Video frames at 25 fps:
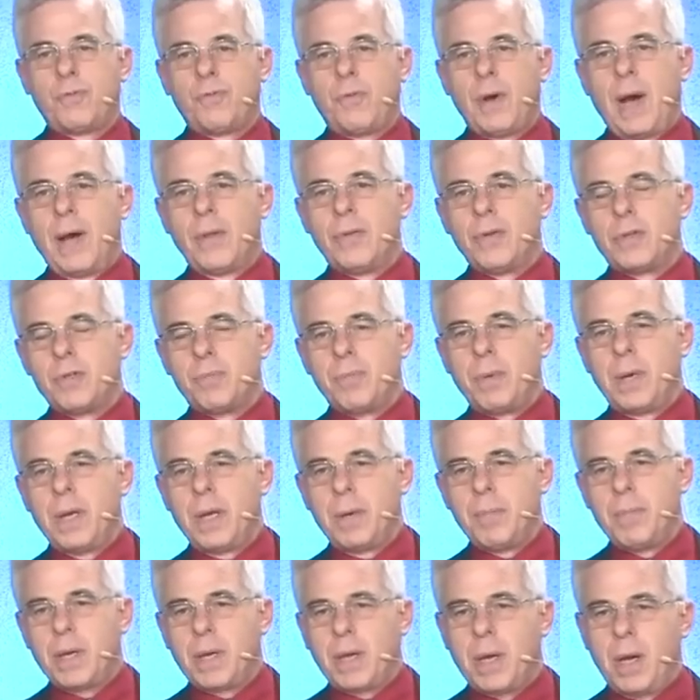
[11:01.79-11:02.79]
fathers, but
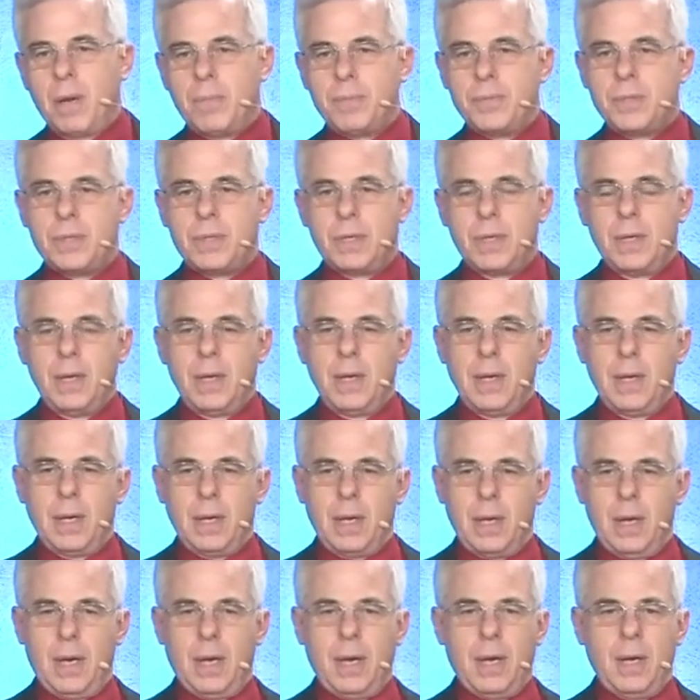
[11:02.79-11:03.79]
he becomes
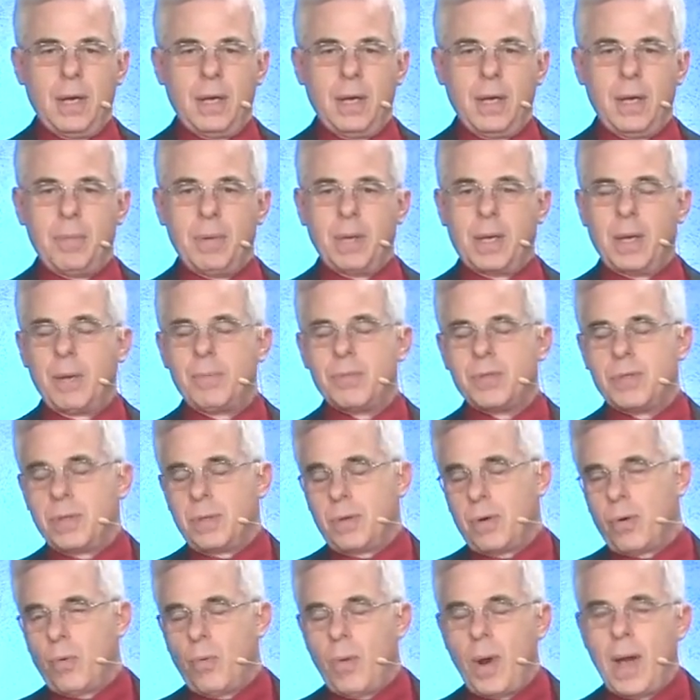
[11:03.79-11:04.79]

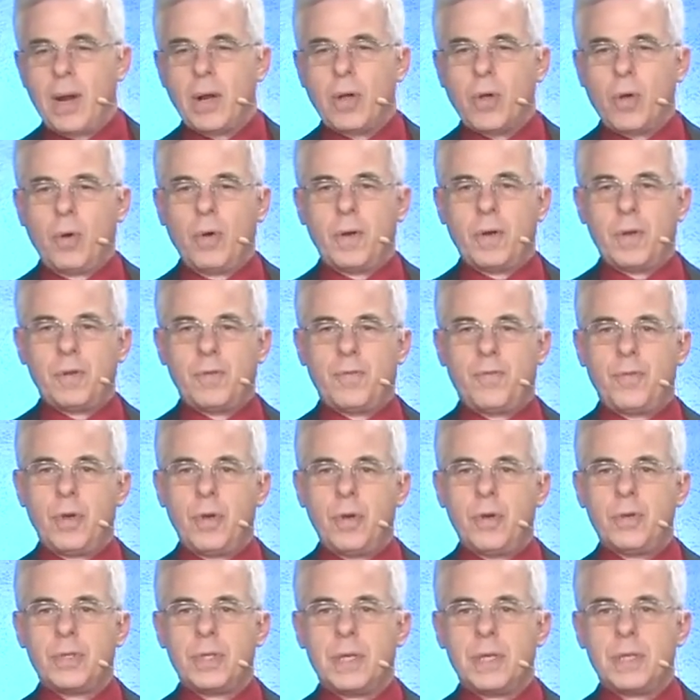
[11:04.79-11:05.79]
heretical in his
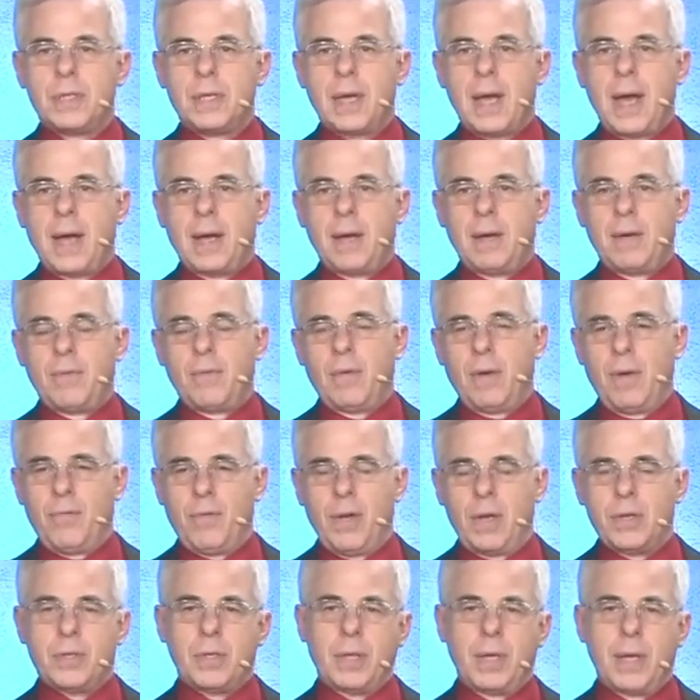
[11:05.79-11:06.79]
views, and he's
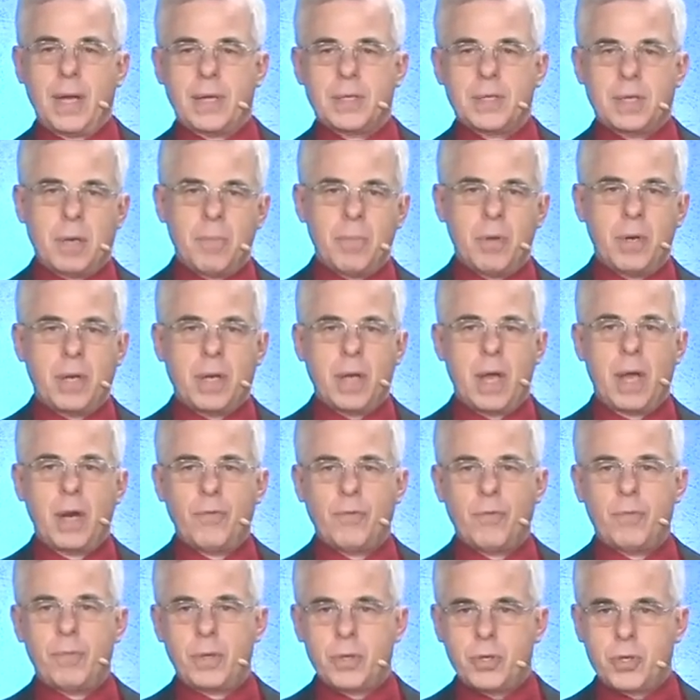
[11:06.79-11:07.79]
eventually
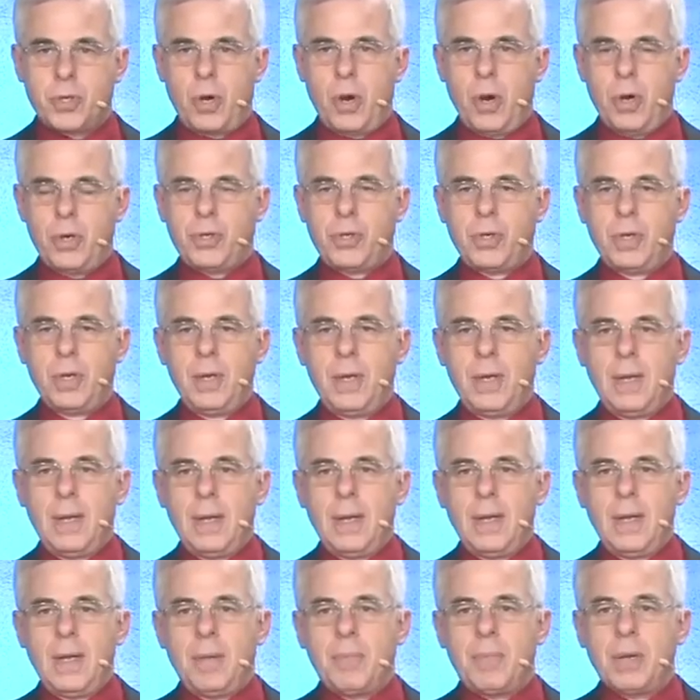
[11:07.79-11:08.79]
excommunicated from the church
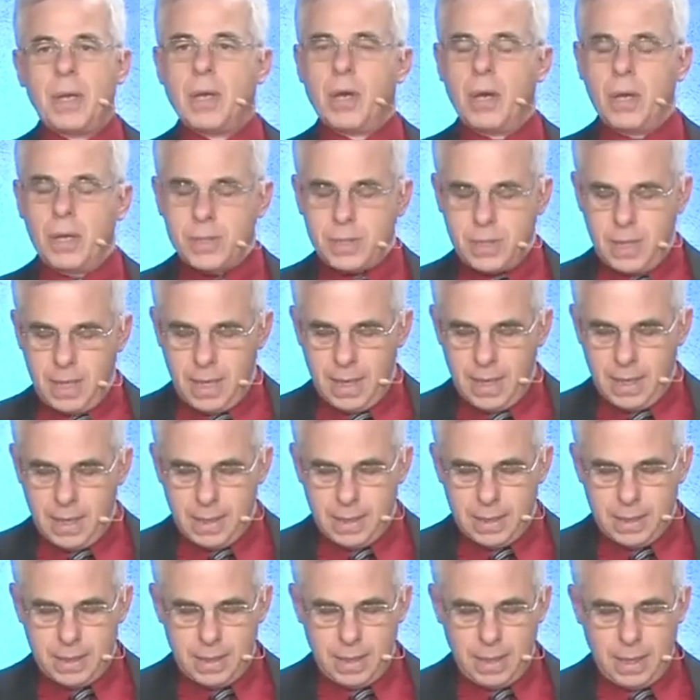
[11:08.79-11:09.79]
because
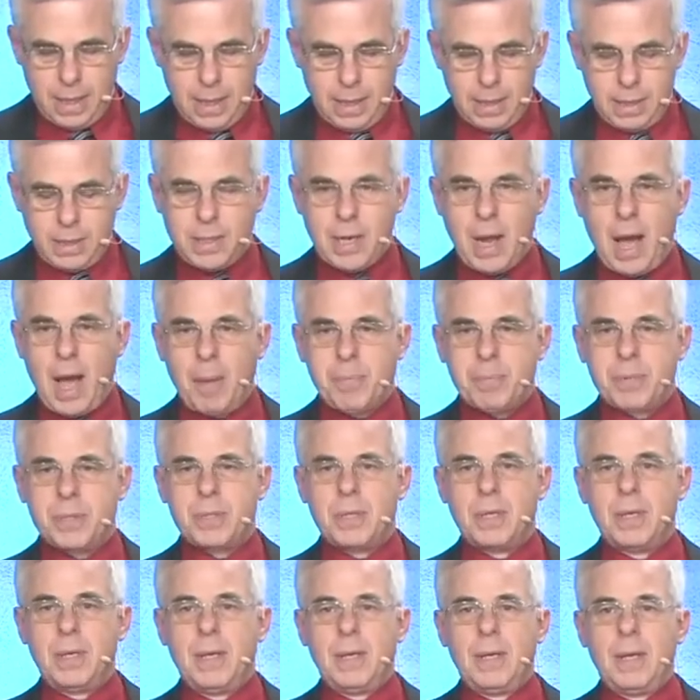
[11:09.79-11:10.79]
he
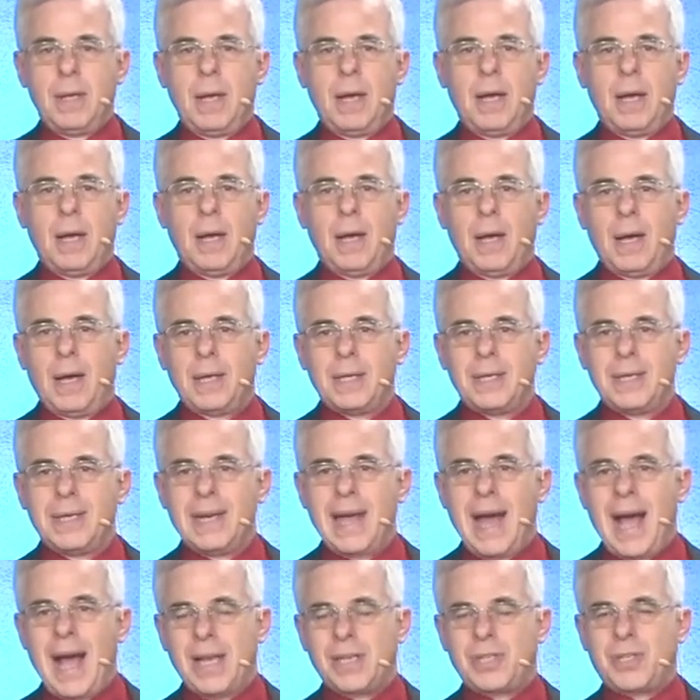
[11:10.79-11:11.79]
adopts a
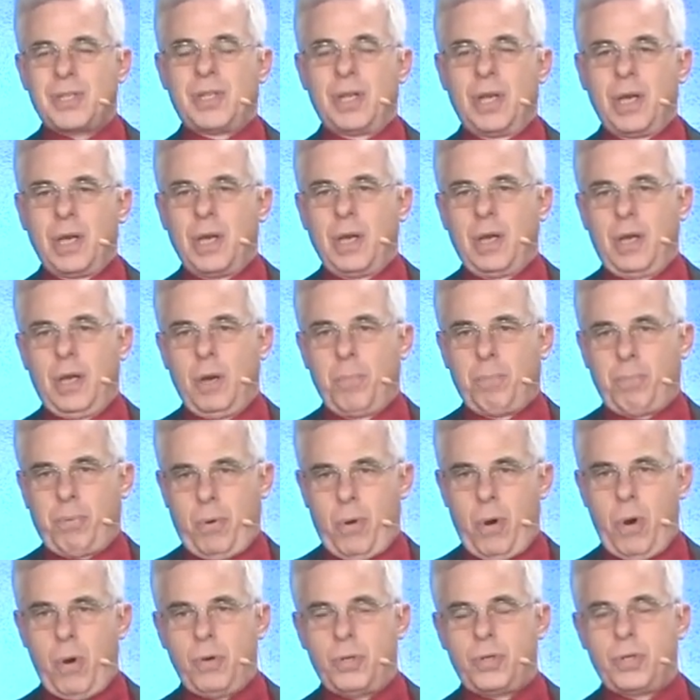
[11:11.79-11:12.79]
Gnostic
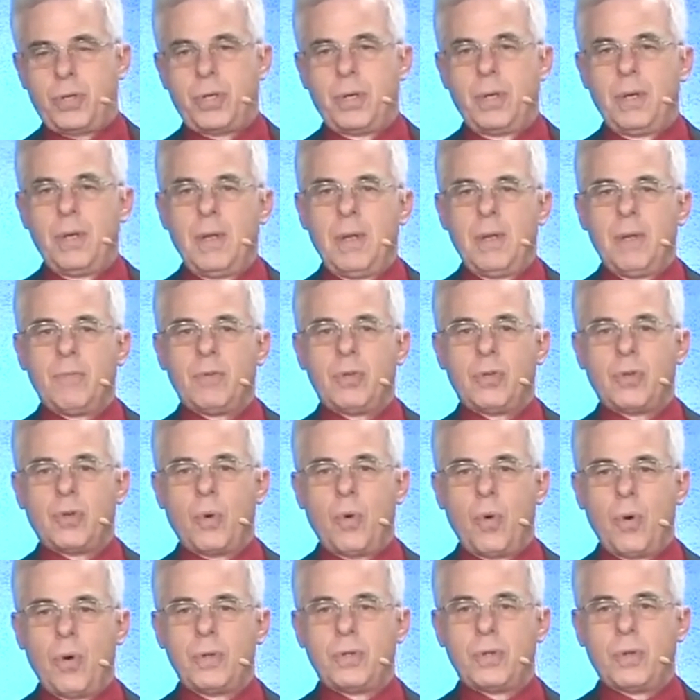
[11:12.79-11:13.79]
approach
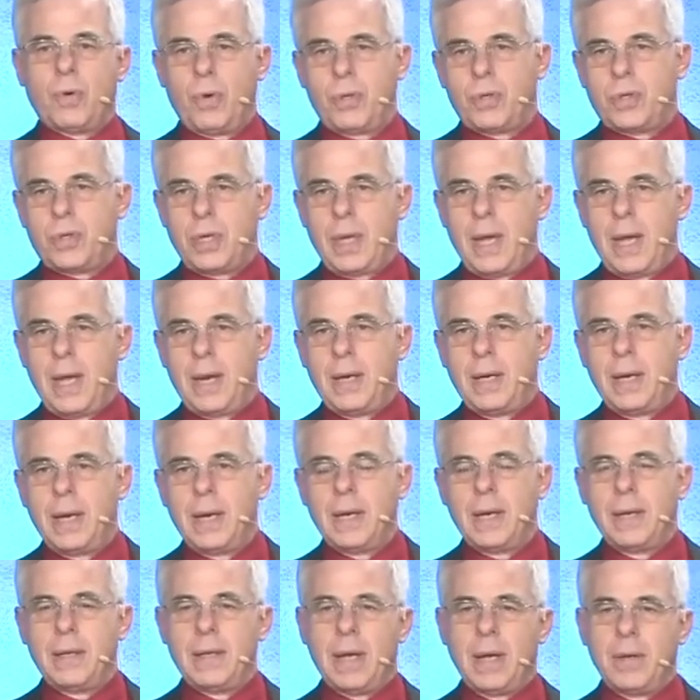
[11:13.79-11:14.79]
towards
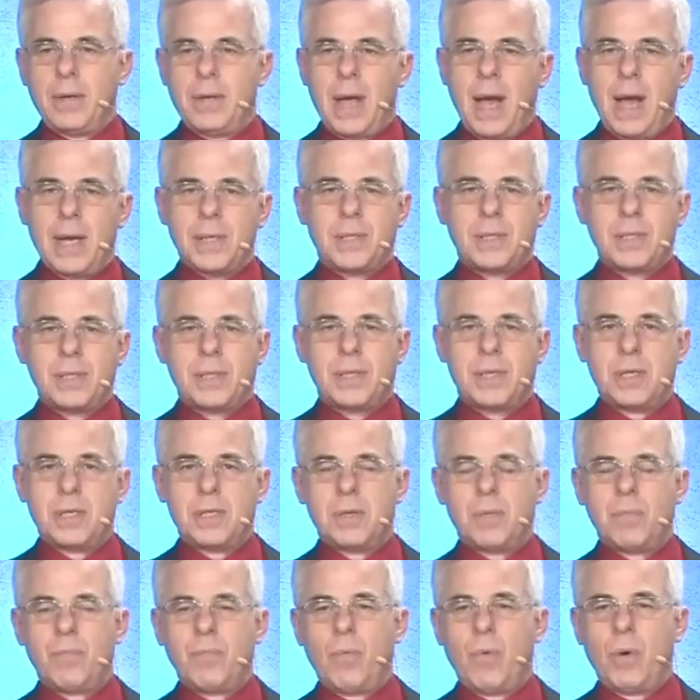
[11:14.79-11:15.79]
Christianity. Now,
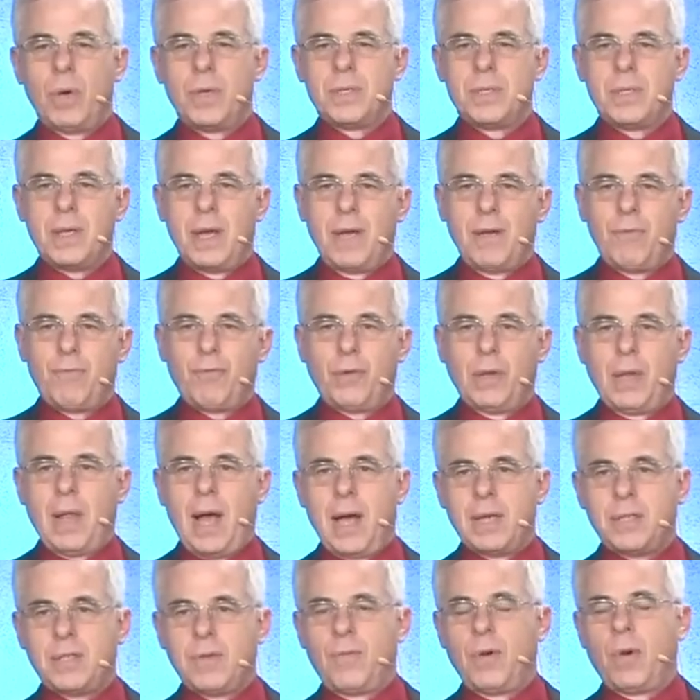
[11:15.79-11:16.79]
Gnosticism was a
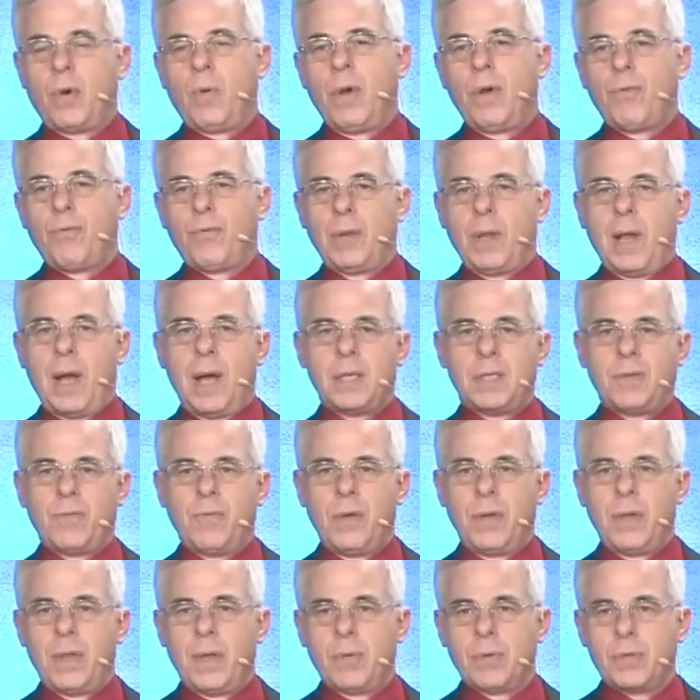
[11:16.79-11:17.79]
philosophy, Greek
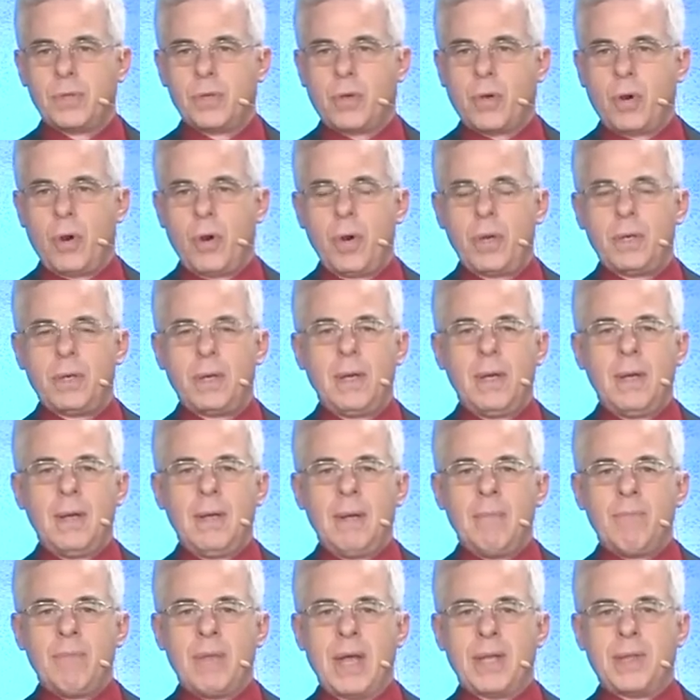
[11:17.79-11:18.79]
philosophy, that was current
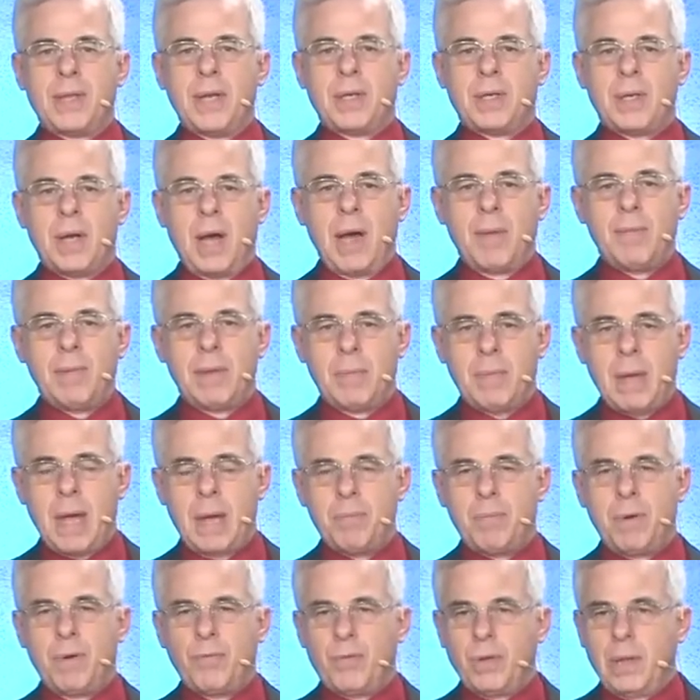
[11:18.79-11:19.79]
at that time, that
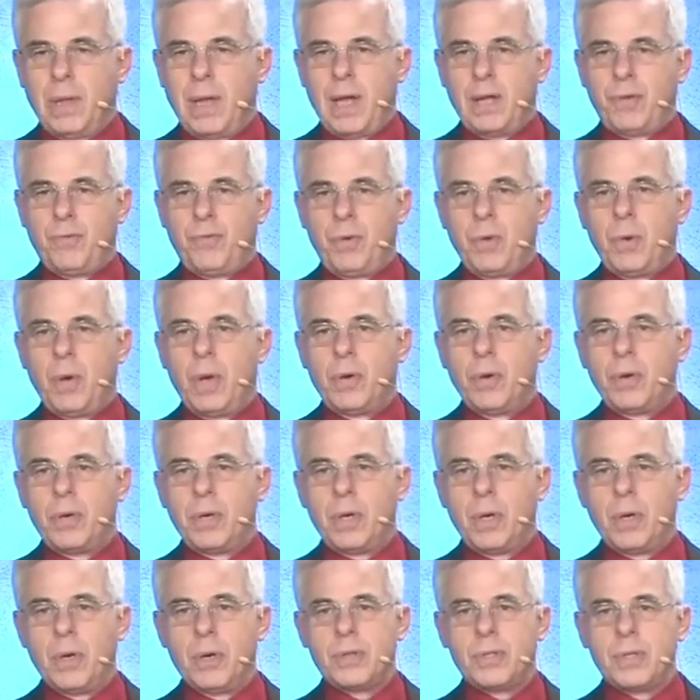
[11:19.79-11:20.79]
had been for the last few hundred
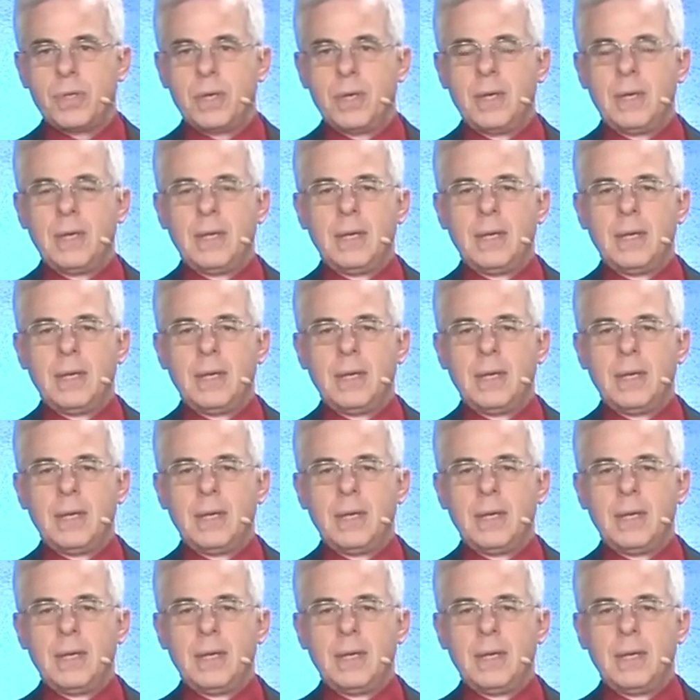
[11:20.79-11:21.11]
years.